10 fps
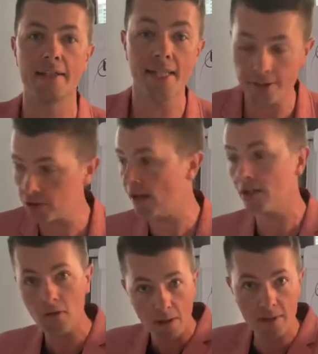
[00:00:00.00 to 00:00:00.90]
Yes, great.
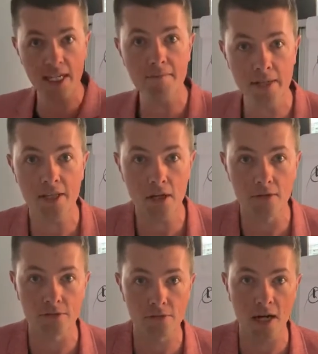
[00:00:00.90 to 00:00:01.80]
All right, well, give me
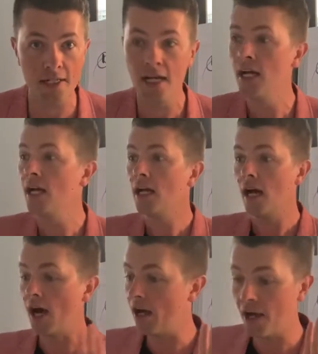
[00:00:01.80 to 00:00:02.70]
those, right?
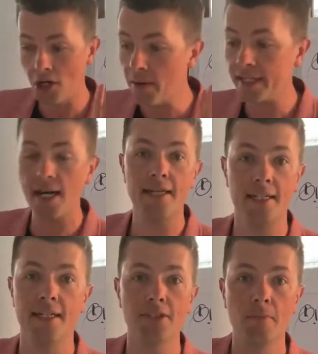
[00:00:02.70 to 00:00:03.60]
I know I can't
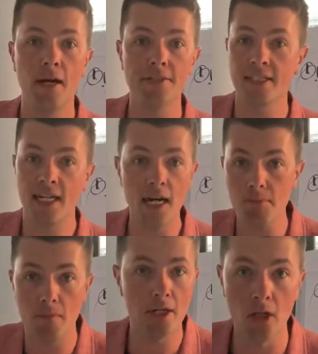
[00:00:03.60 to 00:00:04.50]
customize, I can't
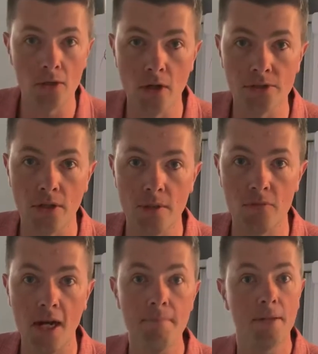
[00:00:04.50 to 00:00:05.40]
put my logos on them,
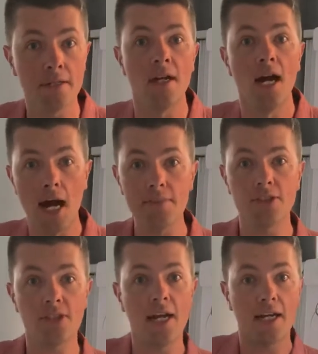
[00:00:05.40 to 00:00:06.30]
right? But I'm
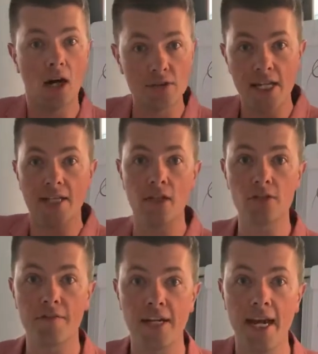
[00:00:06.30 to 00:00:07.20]
just saying, I'll take those
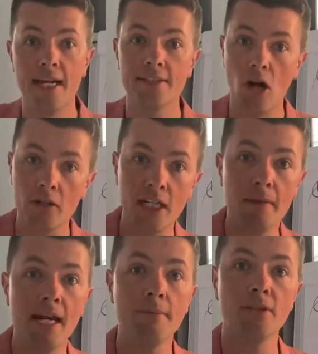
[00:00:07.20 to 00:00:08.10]
off your hands, I'll get them
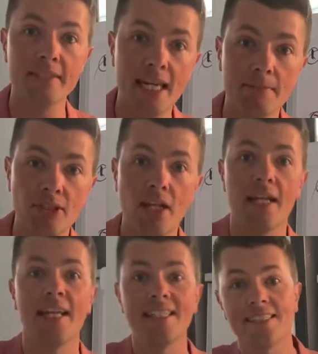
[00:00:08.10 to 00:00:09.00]
on Amazon, get them
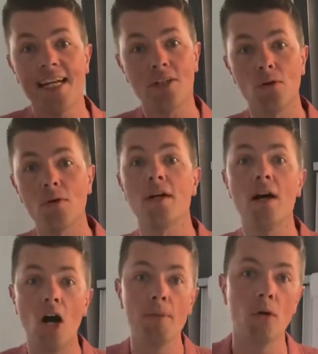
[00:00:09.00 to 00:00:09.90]
selling, and the second order,
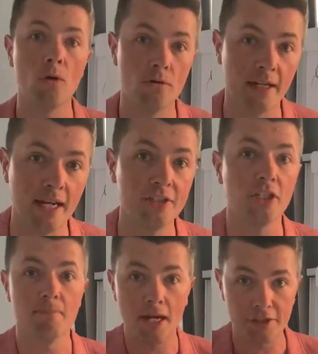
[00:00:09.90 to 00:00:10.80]
I'll be ordering and you
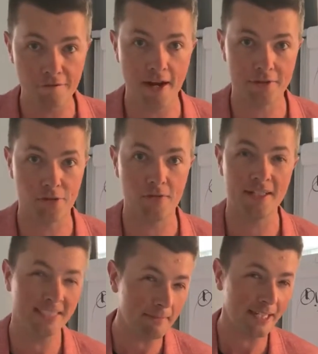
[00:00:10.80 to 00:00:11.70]
can manufacture, right?
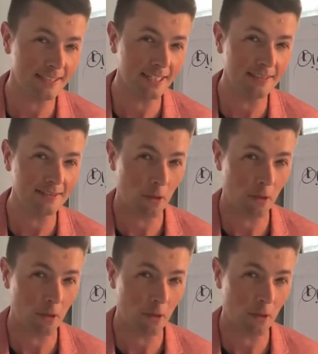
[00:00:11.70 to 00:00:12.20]
Does that make sense?